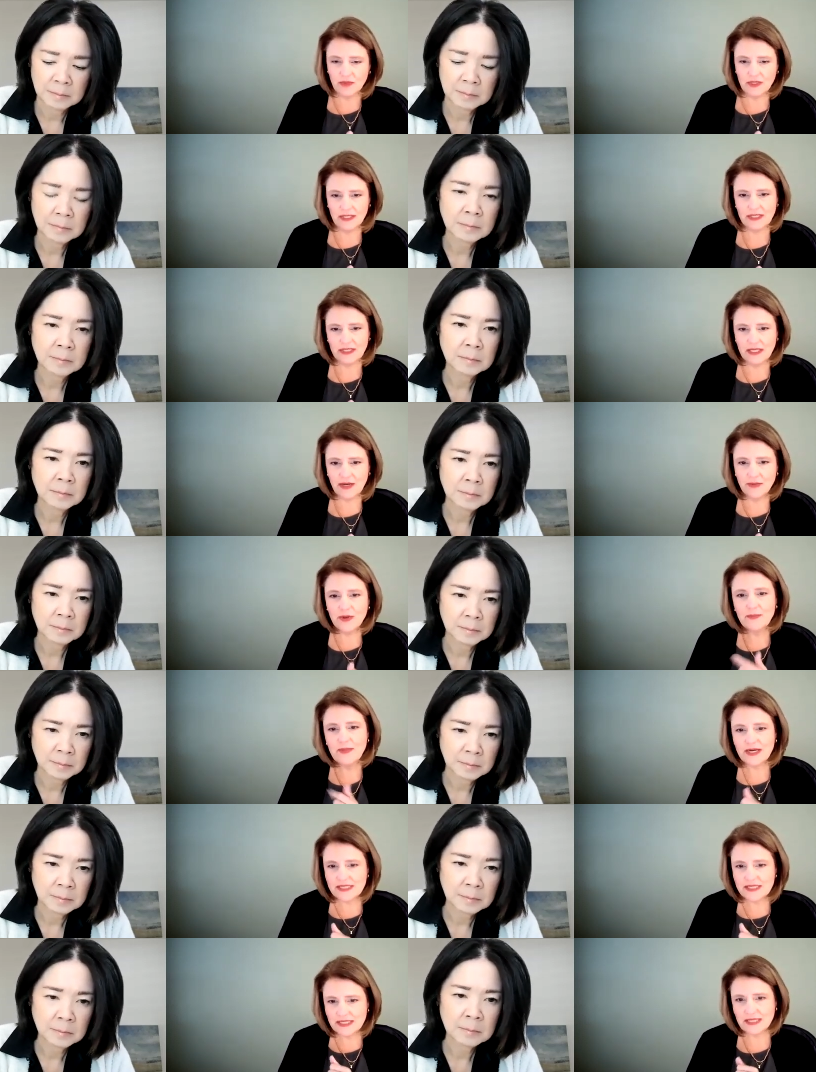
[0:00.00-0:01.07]
Speaker 1: one, I went
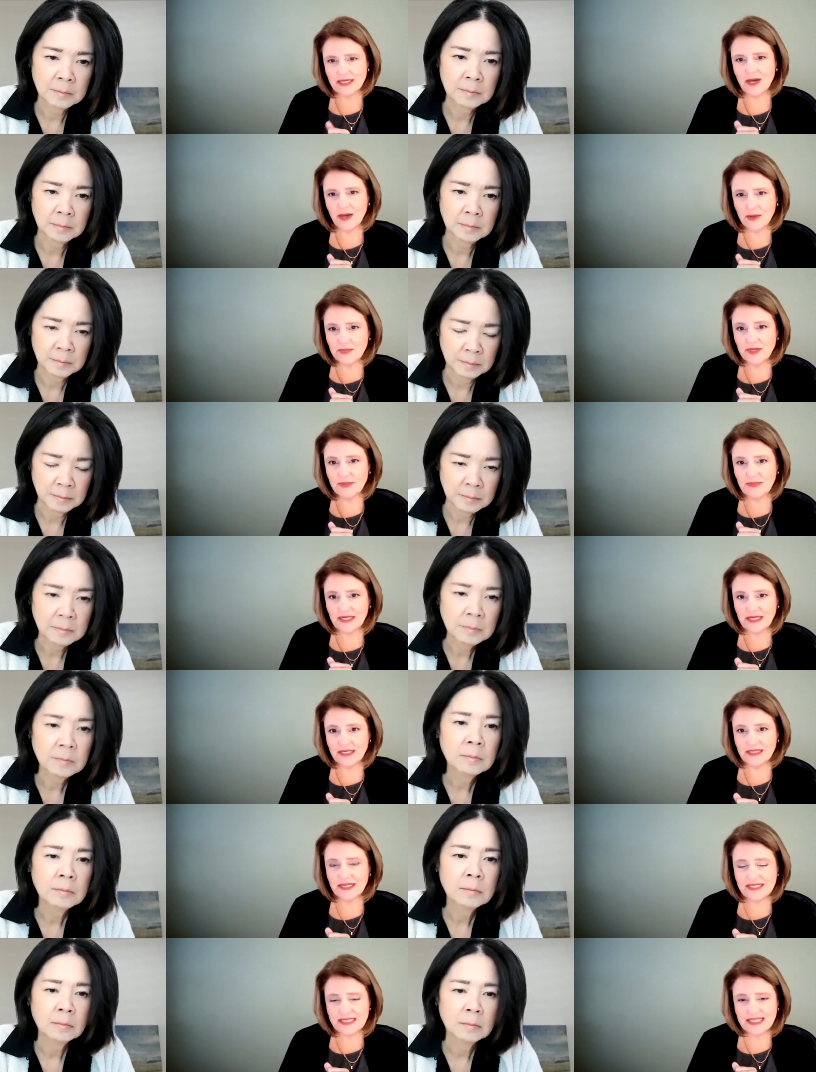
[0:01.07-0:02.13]
back to the comp committee
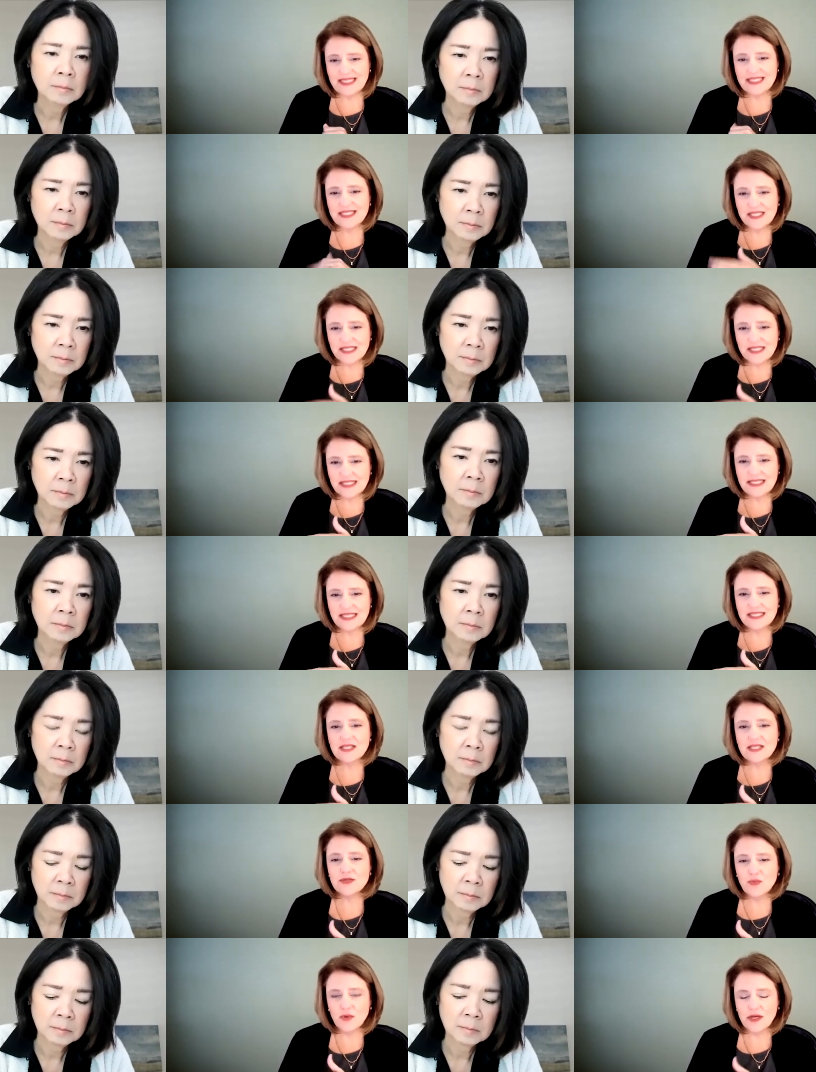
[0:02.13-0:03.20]
and I said, this is, this
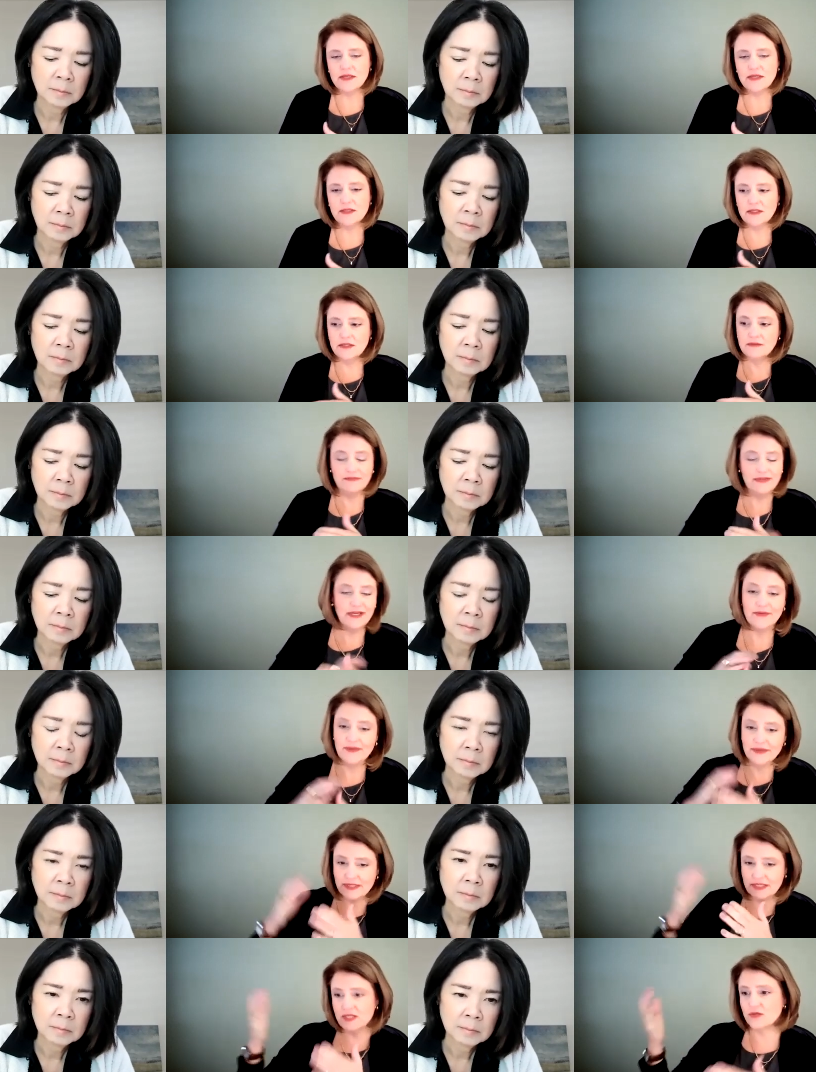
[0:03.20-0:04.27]
is what, you know,
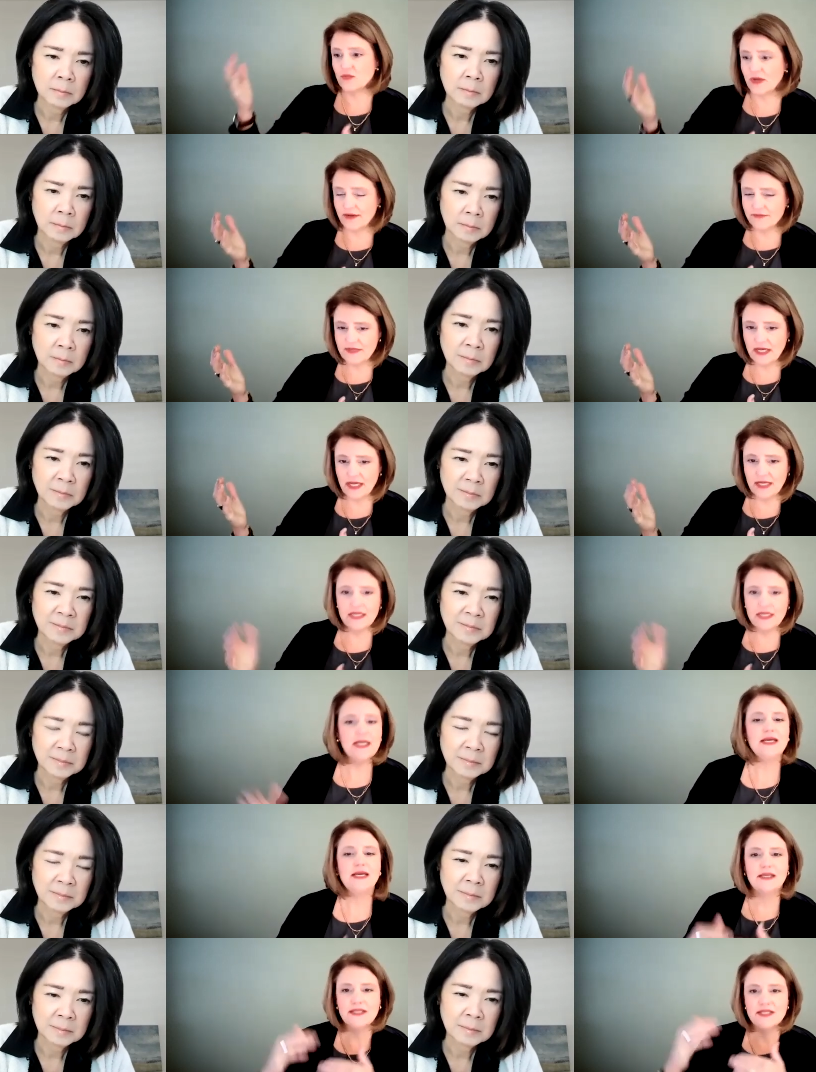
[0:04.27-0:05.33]
this is what I've done.
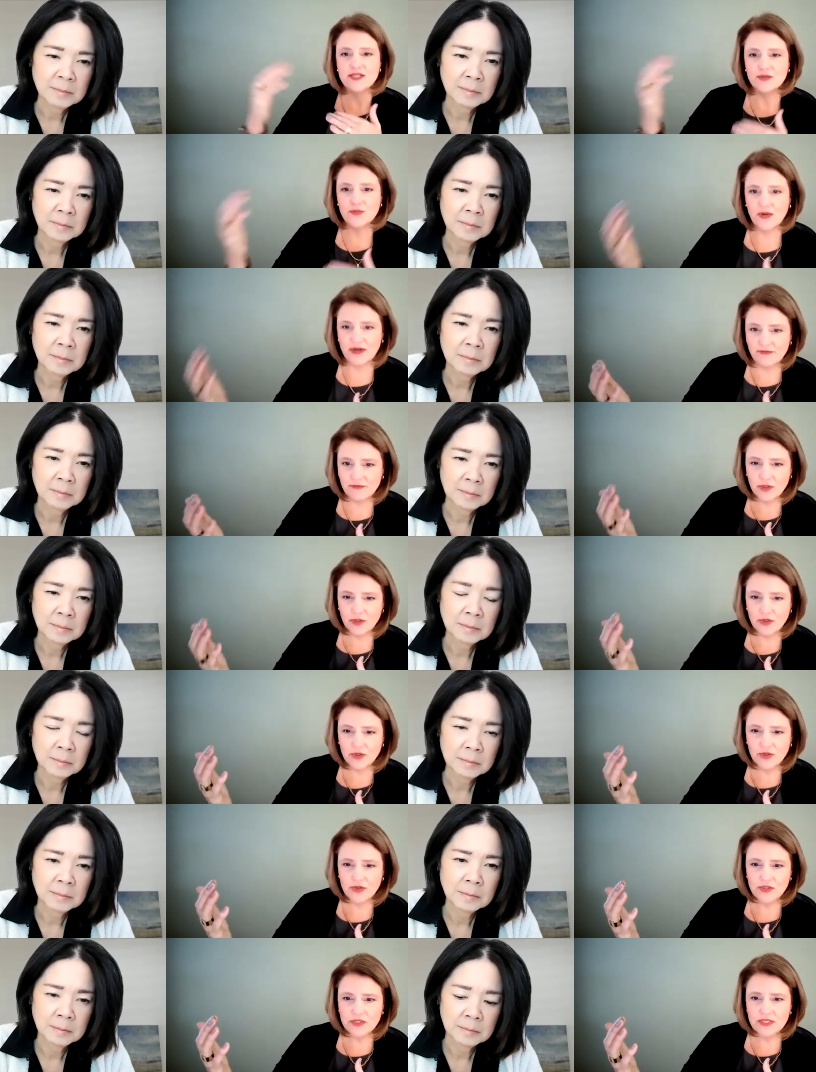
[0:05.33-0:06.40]
This is what I've
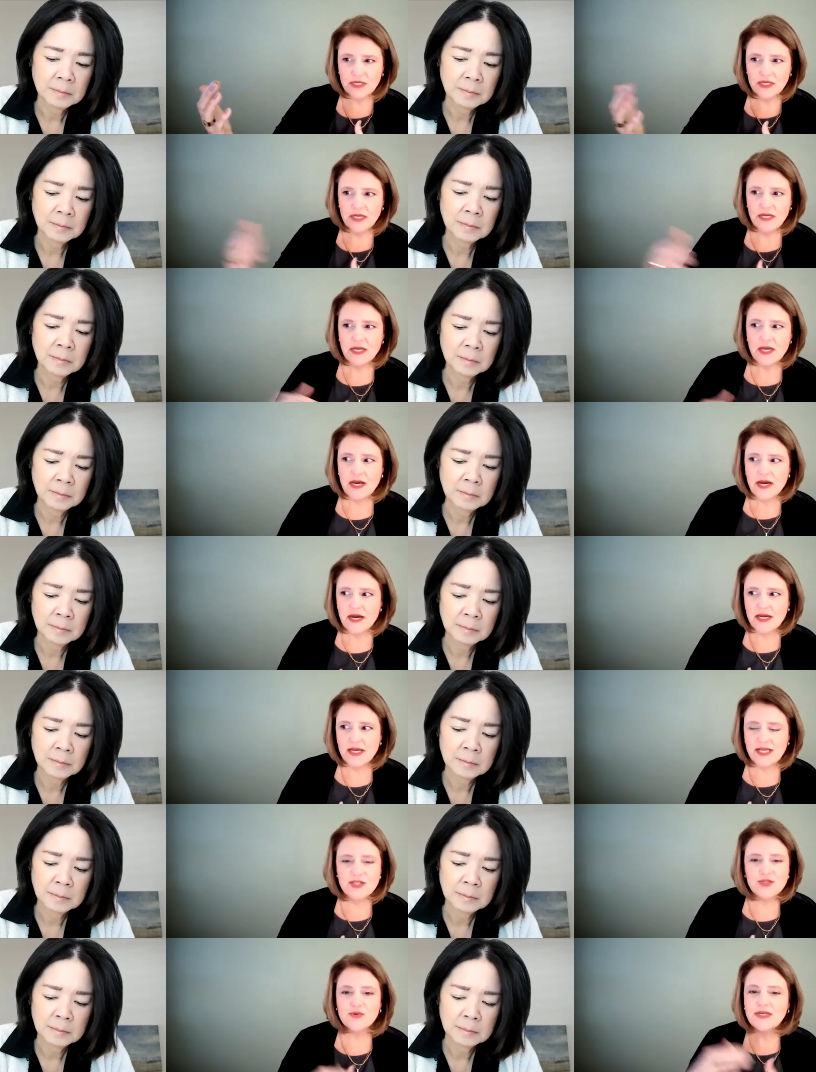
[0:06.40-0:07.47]
learned.
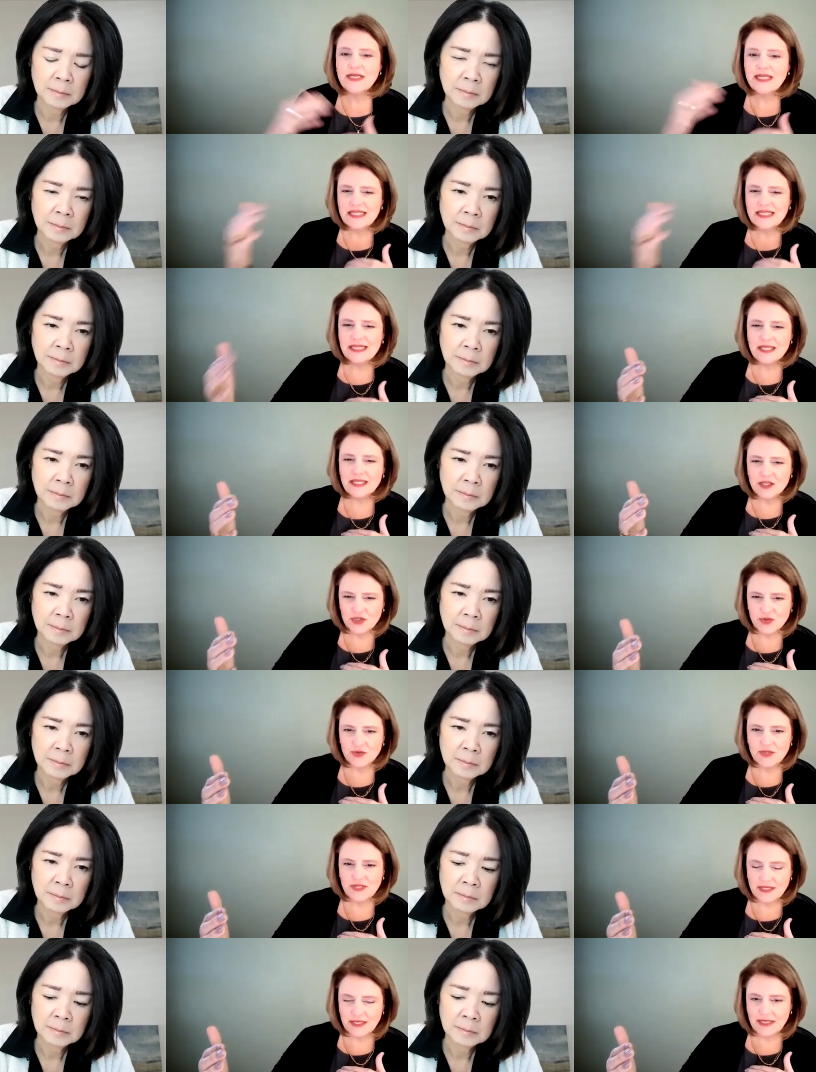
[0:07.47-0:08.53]
Is there anything that you're
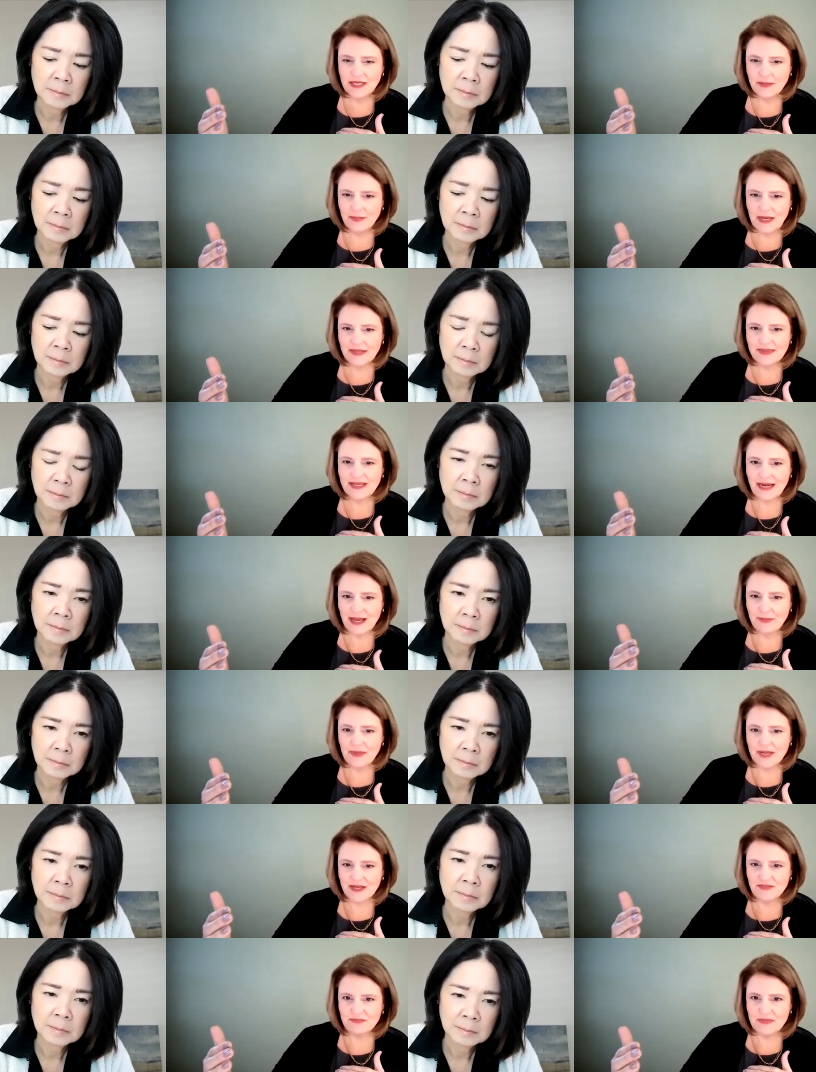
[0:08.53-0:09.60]
thinking about that I
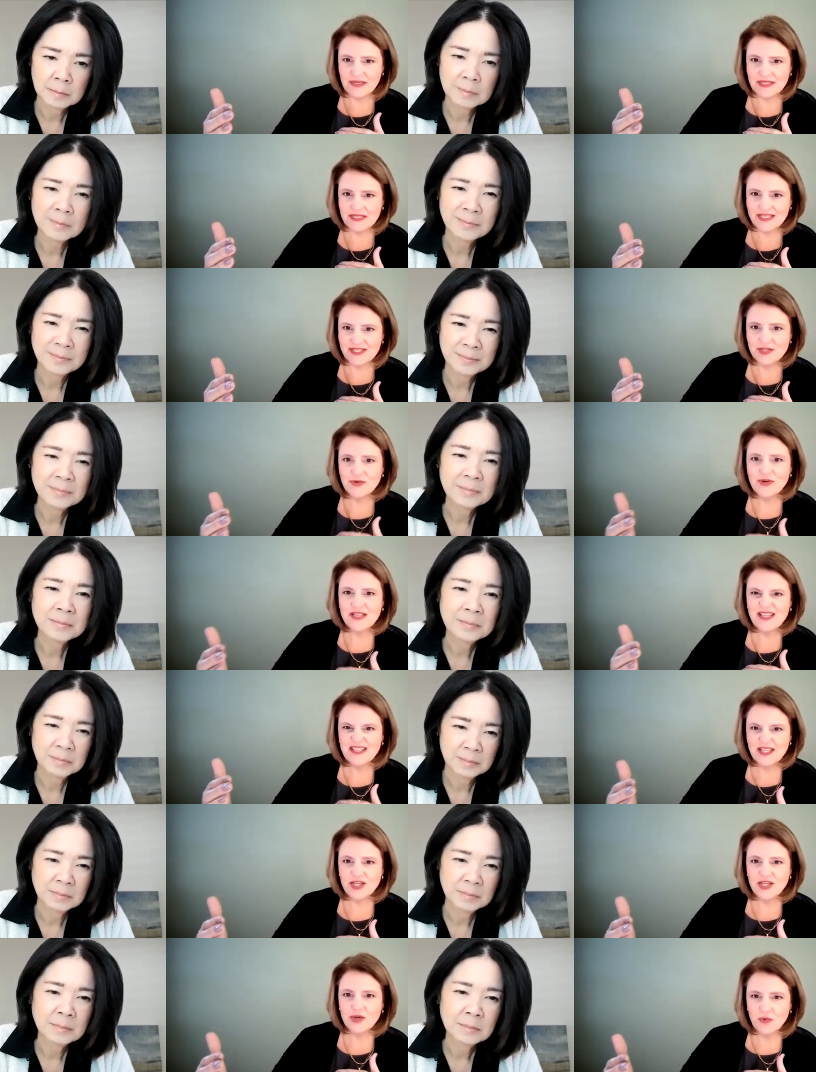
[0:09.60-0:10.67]
may have missed? Is there anything
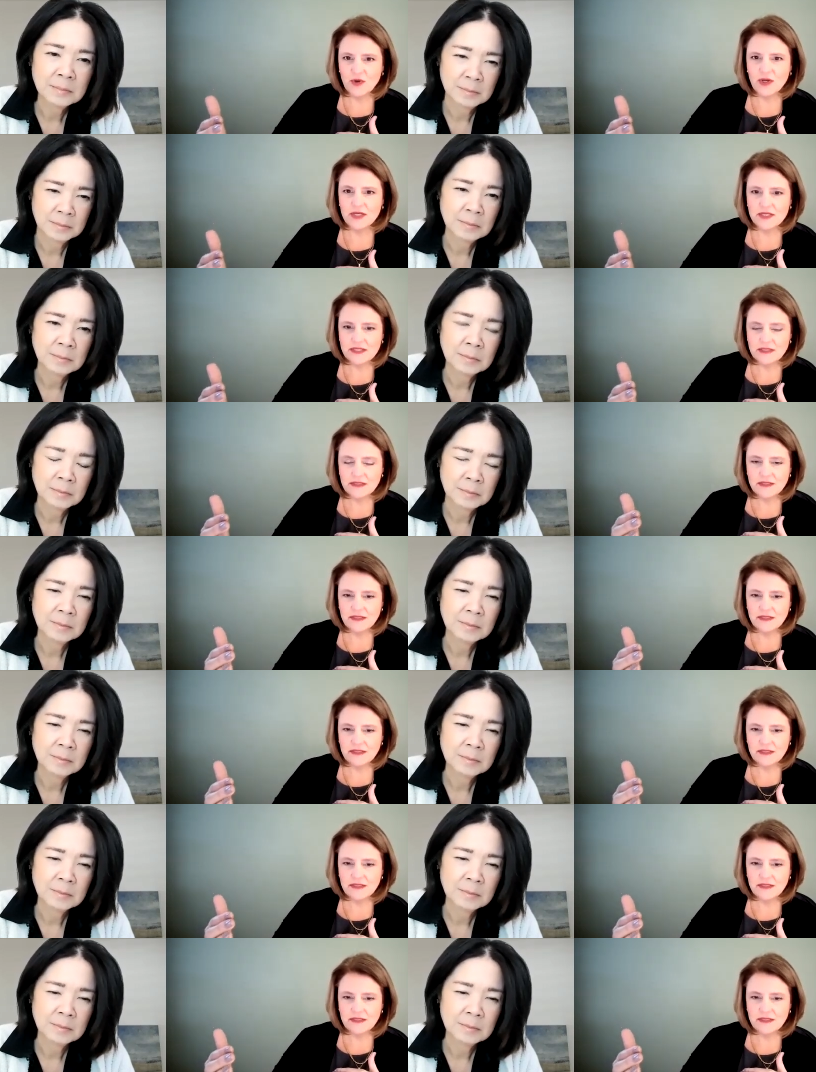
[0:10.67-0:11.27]
that you want